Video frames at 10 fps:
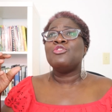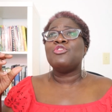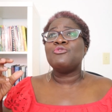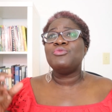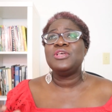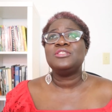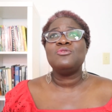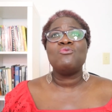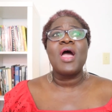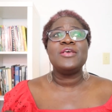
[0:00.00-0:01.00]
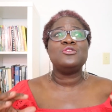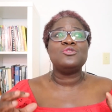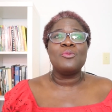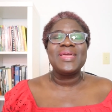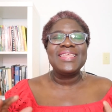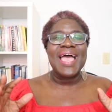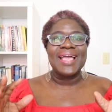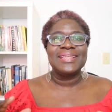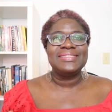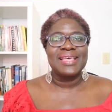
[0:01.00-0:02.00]
the reason why so many
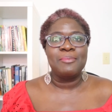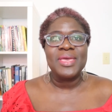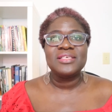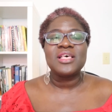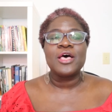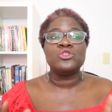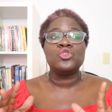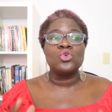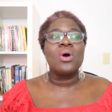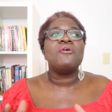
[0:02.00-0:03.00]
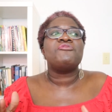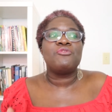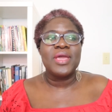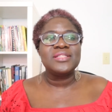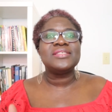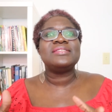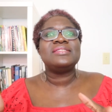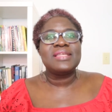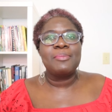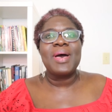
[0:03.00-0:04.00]
academics are so afraid to
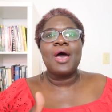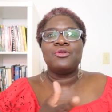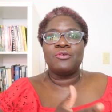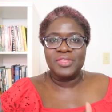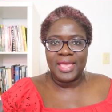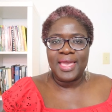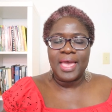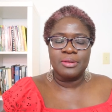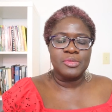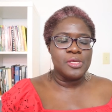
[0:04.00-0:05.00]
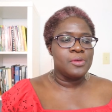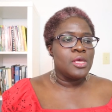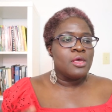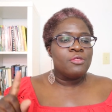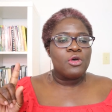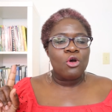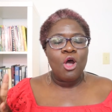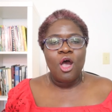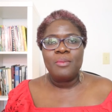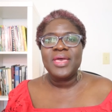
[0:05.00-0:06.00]
step out of the academy. The
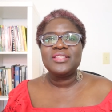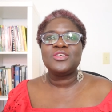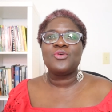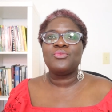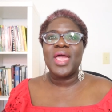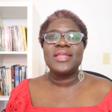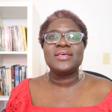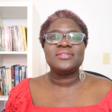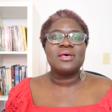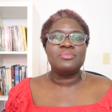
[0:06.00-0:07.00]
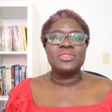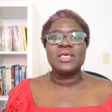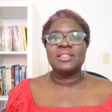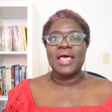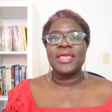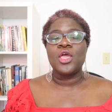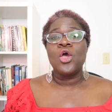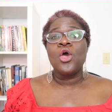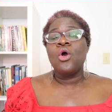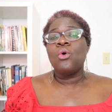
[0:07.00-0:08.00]
comment read something like,
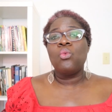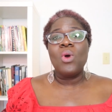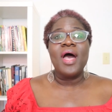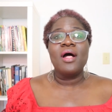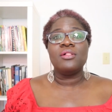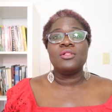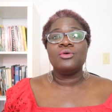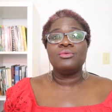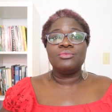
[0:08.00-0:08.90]
well,